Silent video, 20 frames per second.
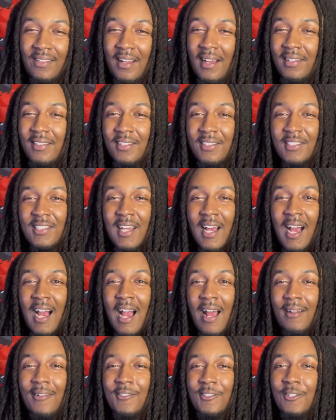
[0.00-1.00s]
like the
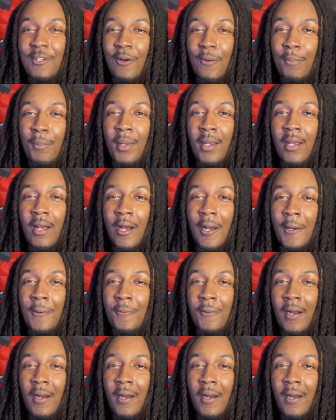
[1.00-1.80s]
Sahara's gonna be all